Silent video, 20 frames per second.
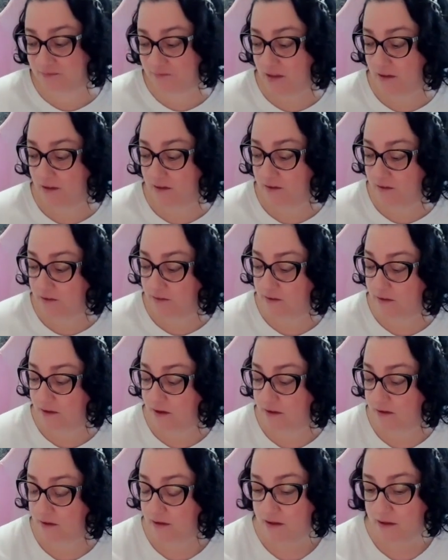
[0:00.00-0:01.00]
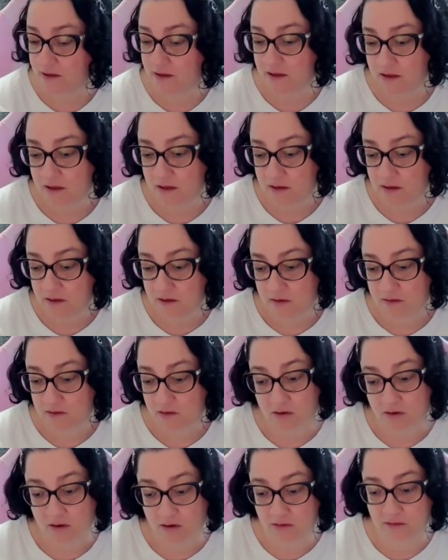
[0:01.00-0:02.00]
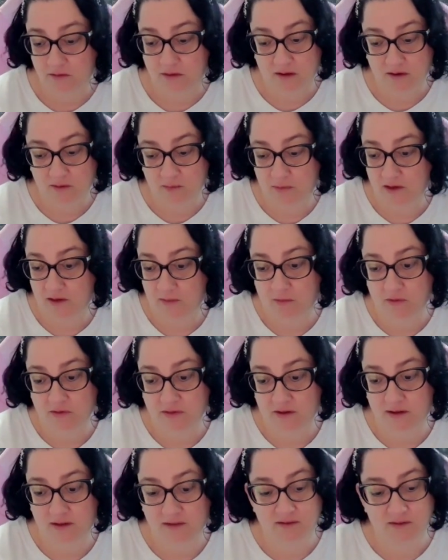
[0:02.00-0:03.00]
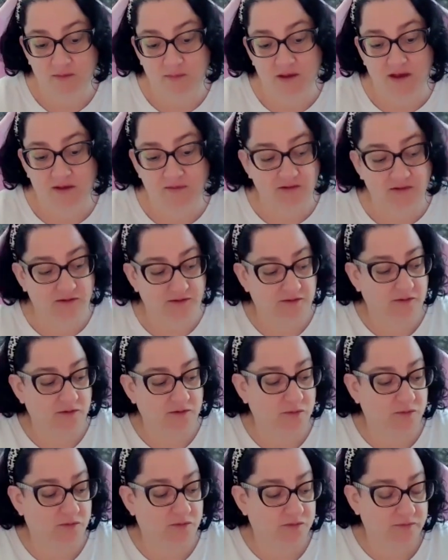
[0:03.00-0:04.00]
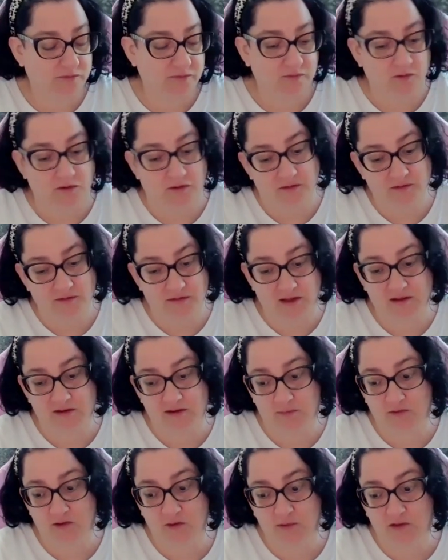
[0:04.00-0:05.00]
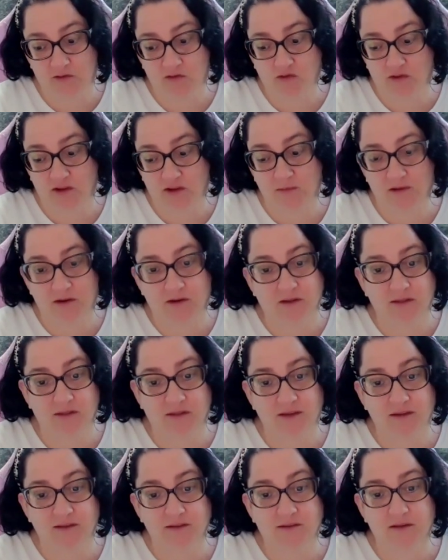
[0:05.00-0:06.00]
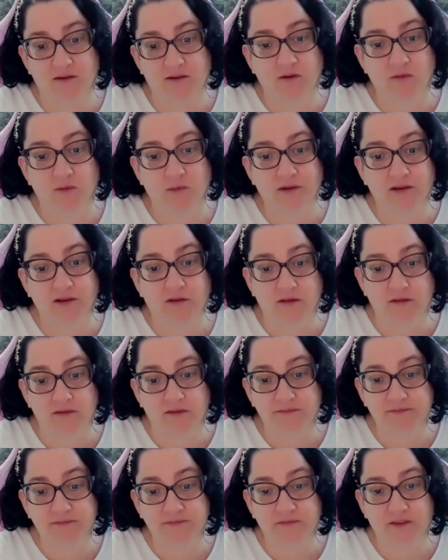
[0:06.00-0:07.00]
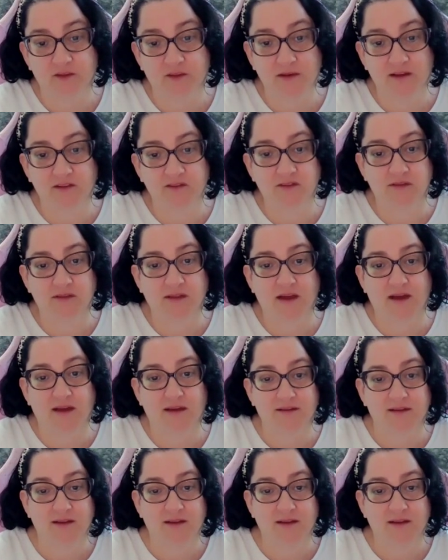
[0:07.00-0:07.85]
And there are a lot of people that end up having to they end up doing treatment on things that aren't real. Imagine that.